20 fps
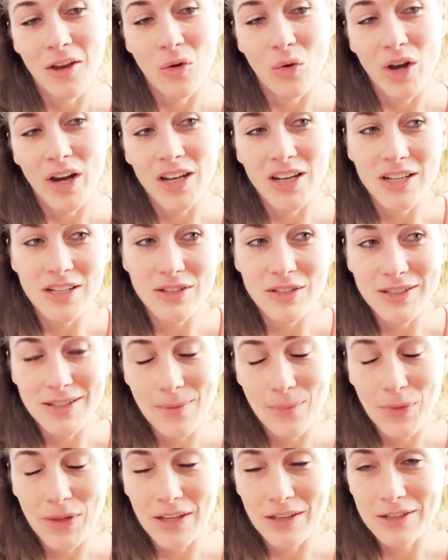we're going to do
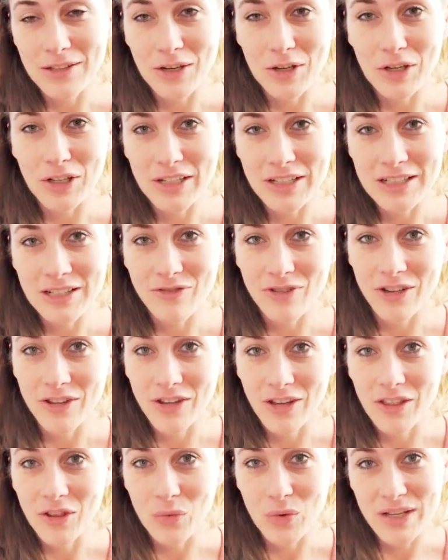something totally different
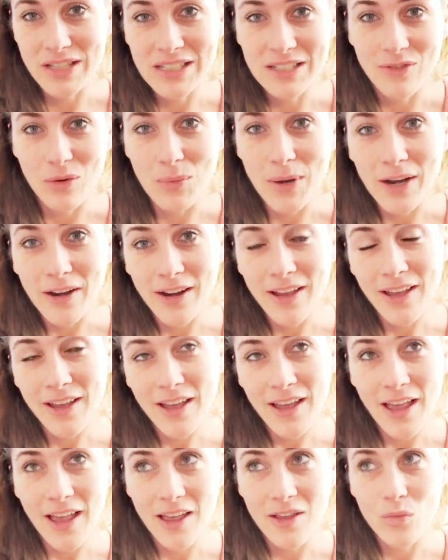than the rest of
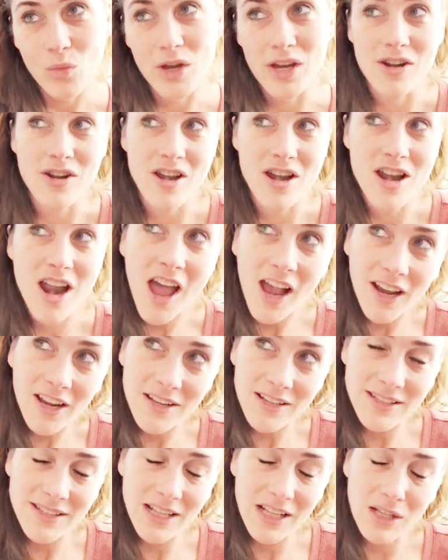America, and we are not going
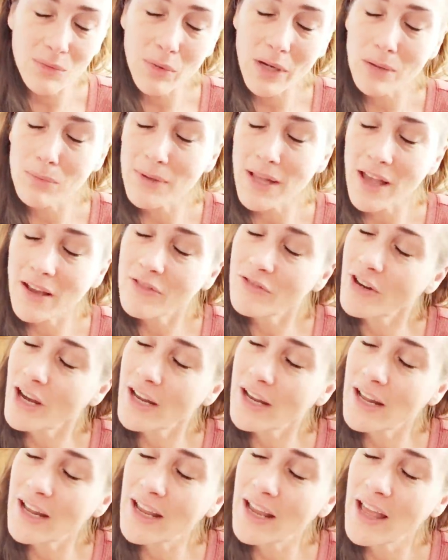to celebrate Black
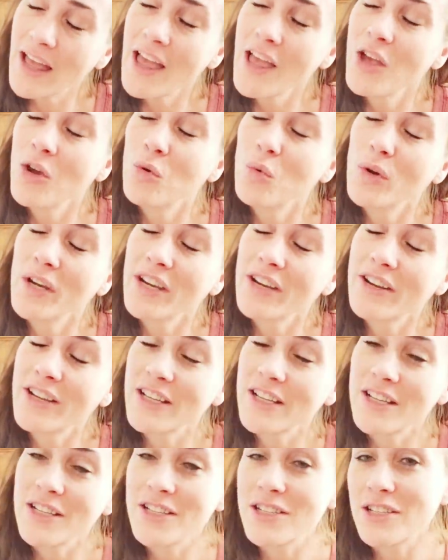Friday. We are going
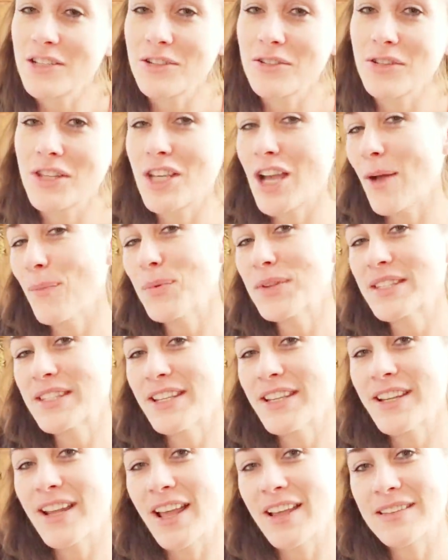to do the
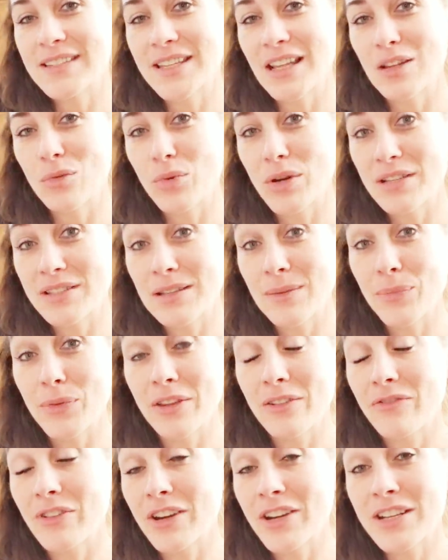opposite and celebrate
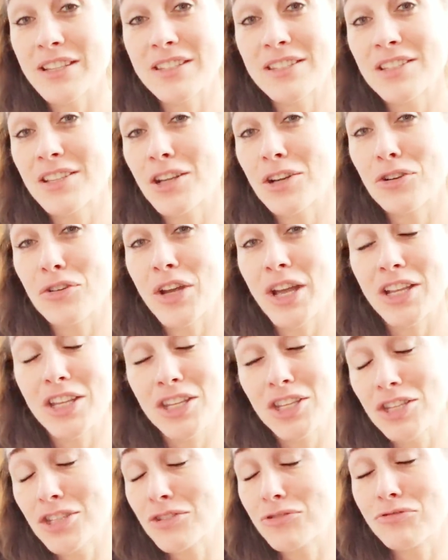something very slow and
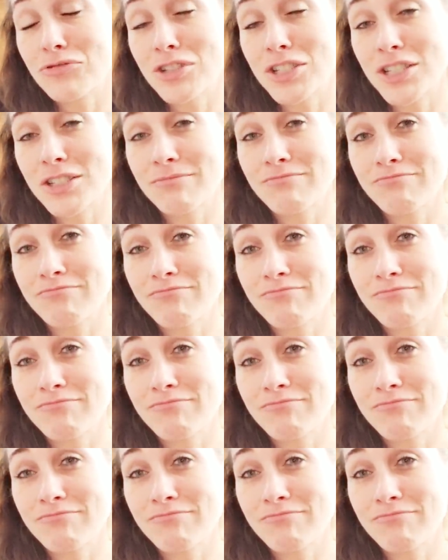cute.